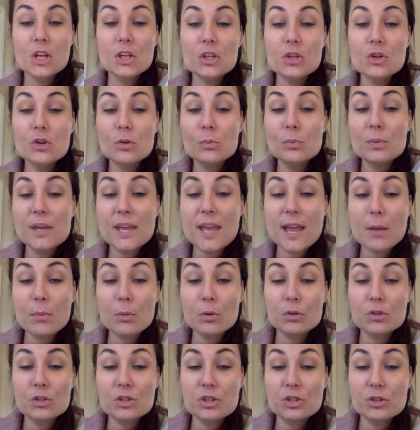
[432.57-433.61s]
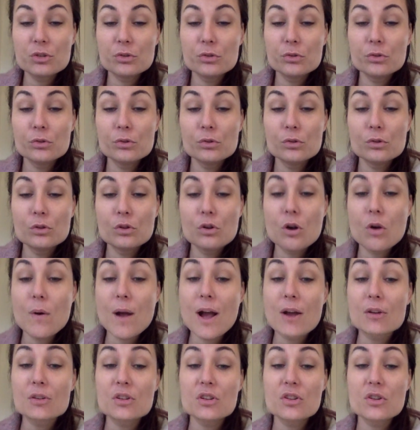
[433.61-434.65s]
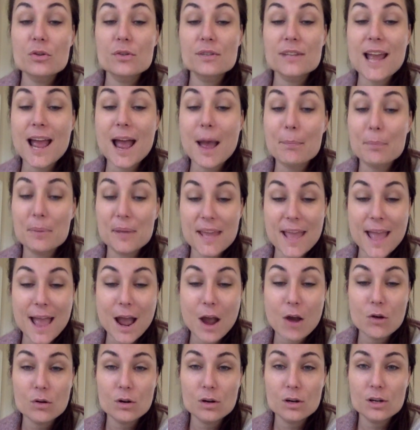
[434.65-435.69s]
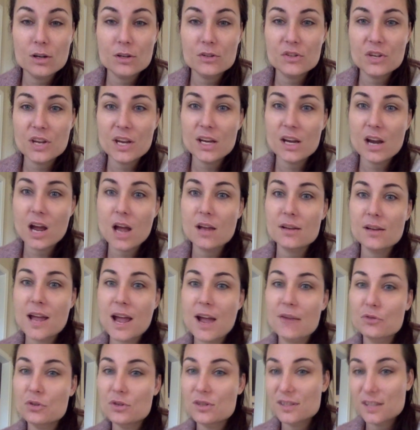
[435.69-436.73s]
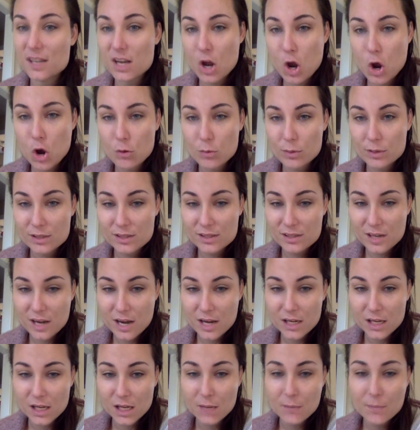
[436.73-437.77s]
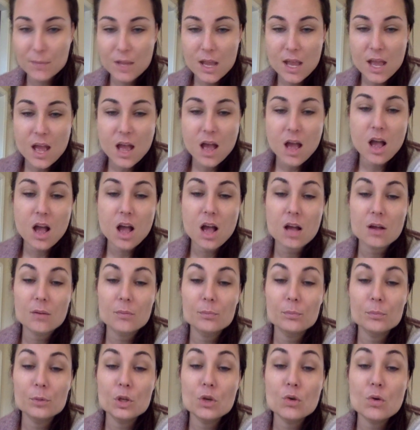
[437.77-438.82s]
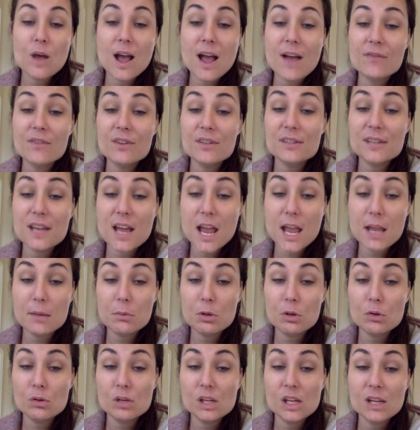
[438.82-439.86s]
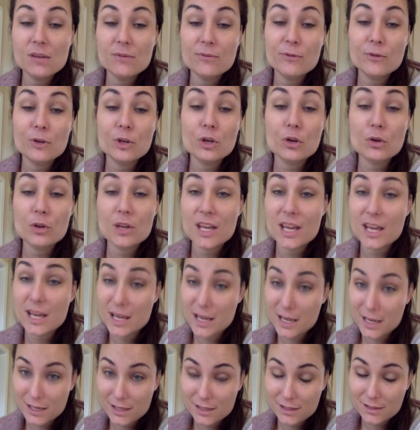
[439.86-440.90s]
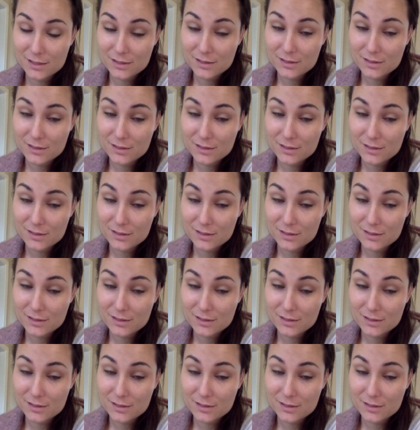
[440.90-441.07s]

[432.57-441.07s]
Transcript: You'll be able to go out to those happy hours and not have to sit home and study. You'll have the time you need for your kids.